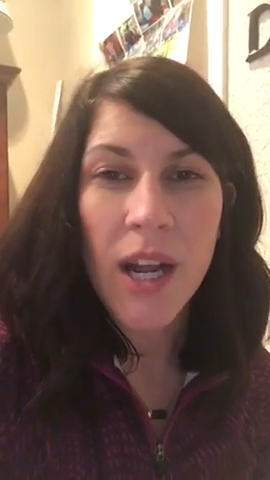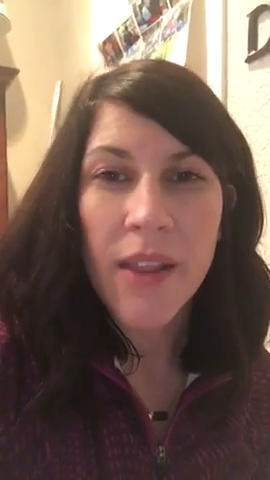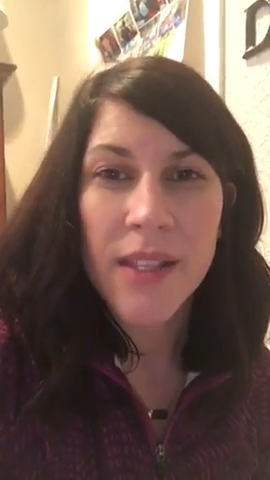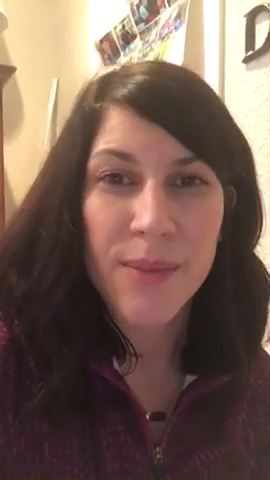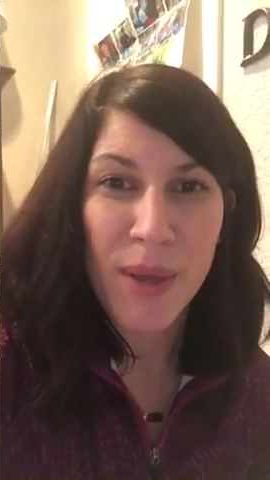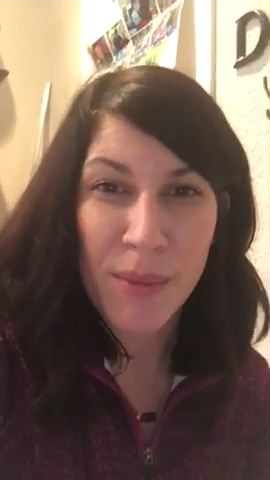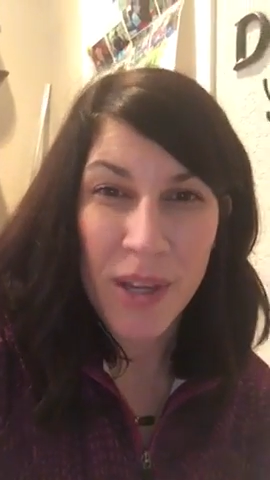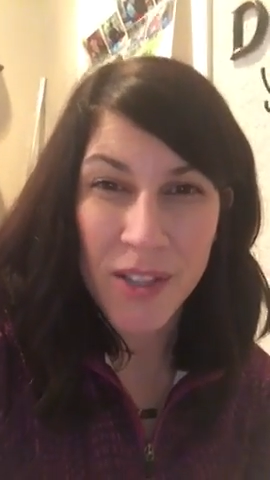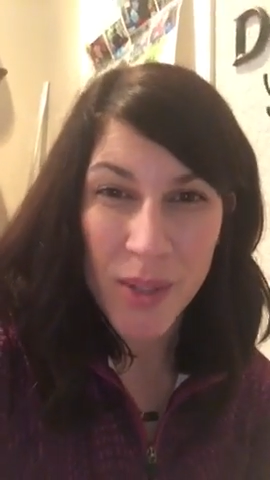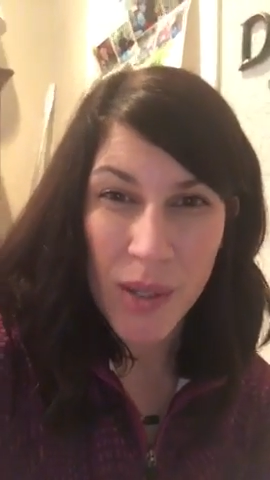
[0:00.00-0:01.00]
This might be
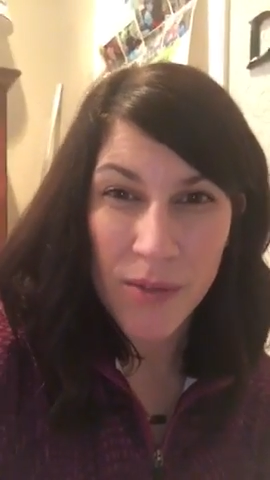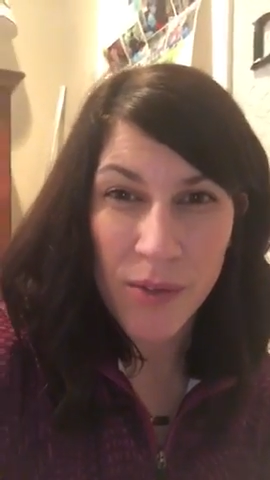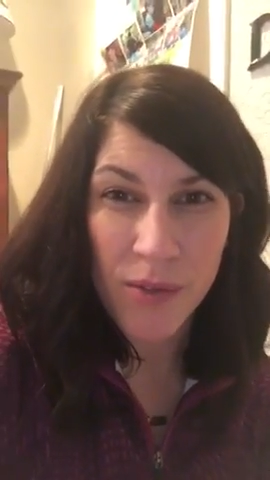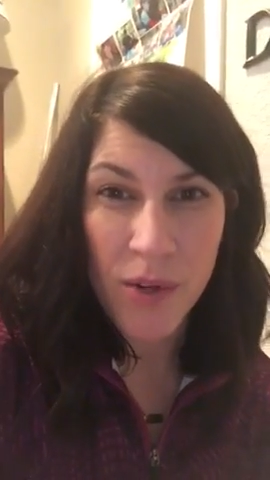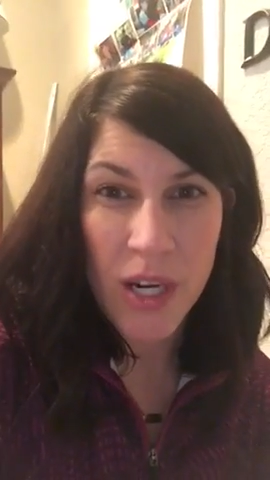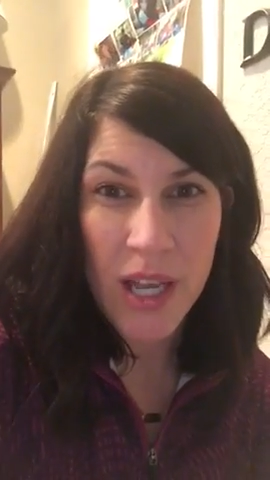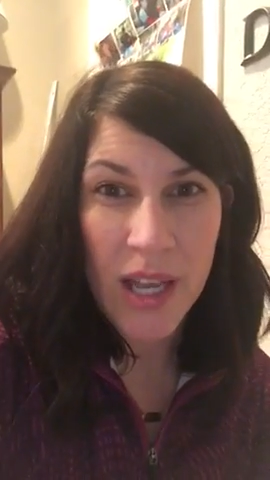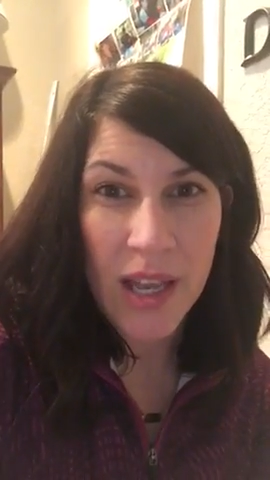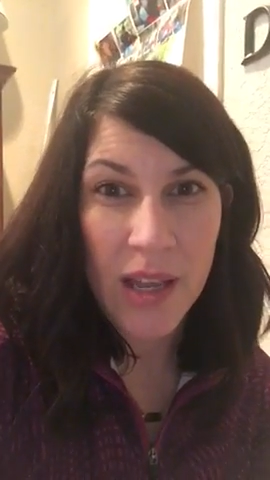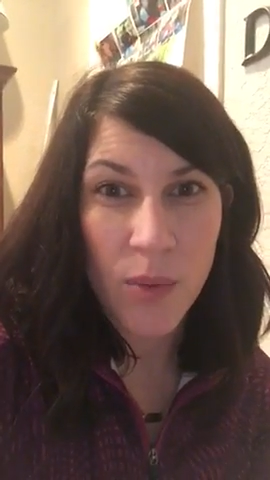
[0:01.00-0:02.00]
also helpful for a
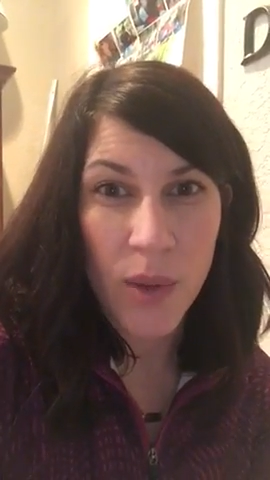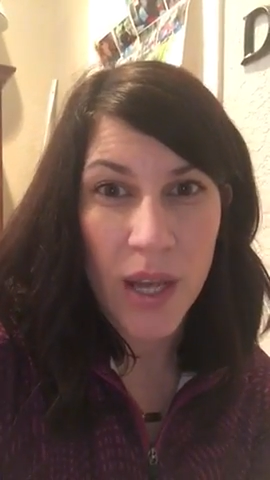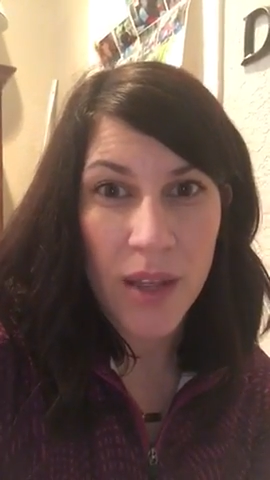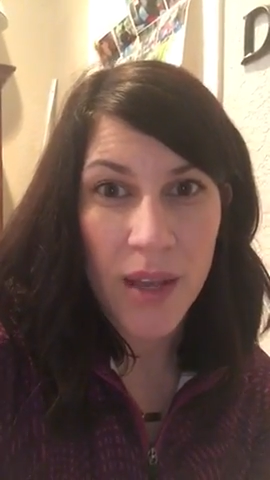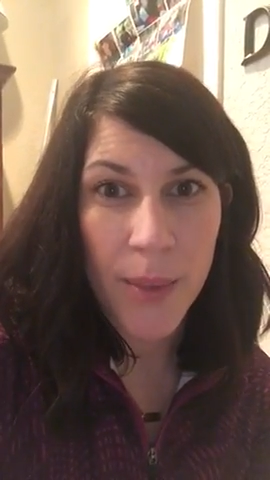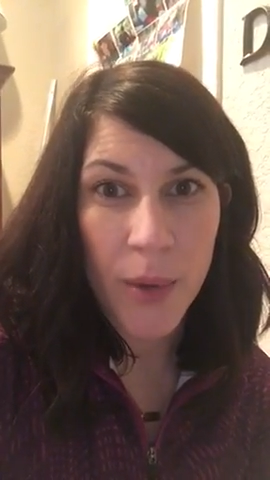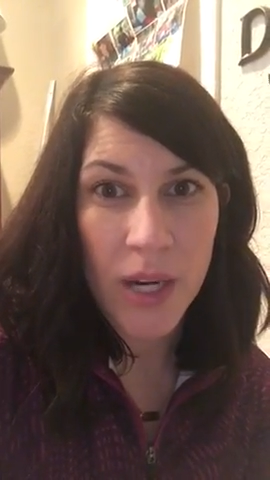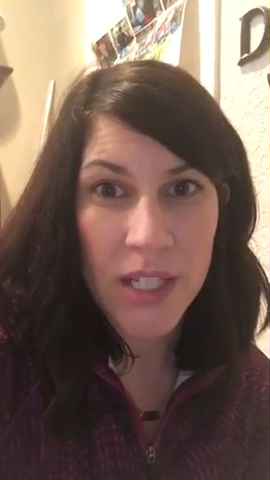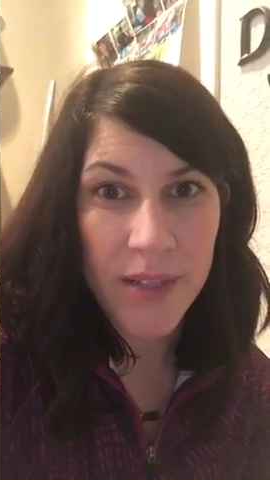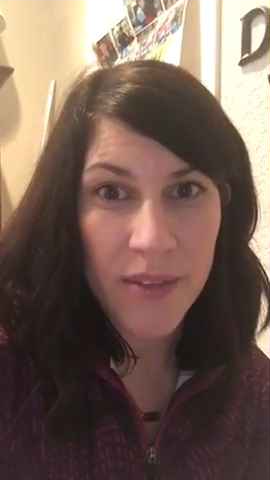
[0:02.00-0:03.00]
kid with
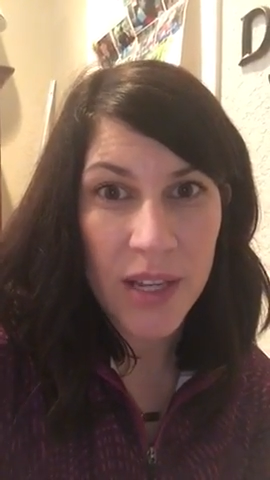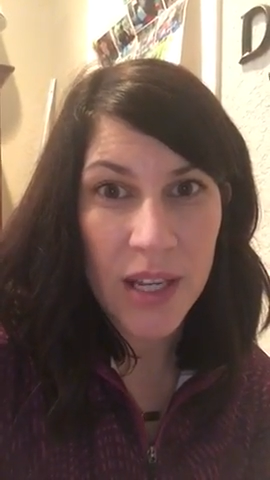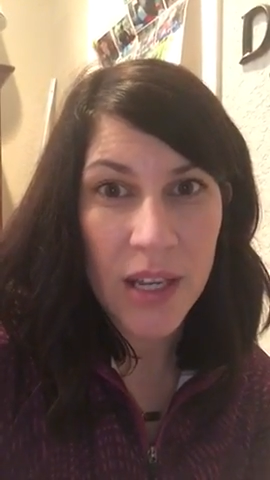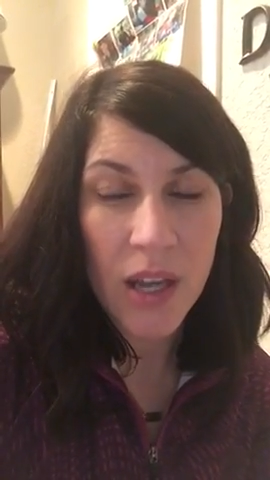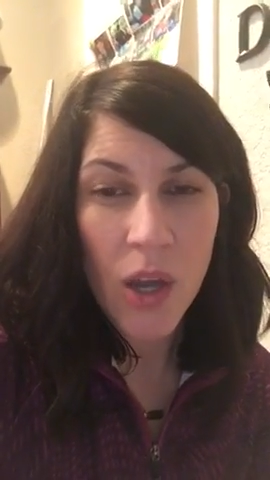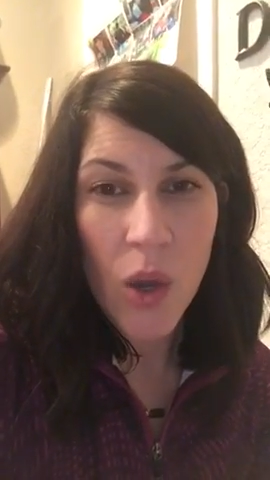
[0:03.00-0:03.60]
hyperactivity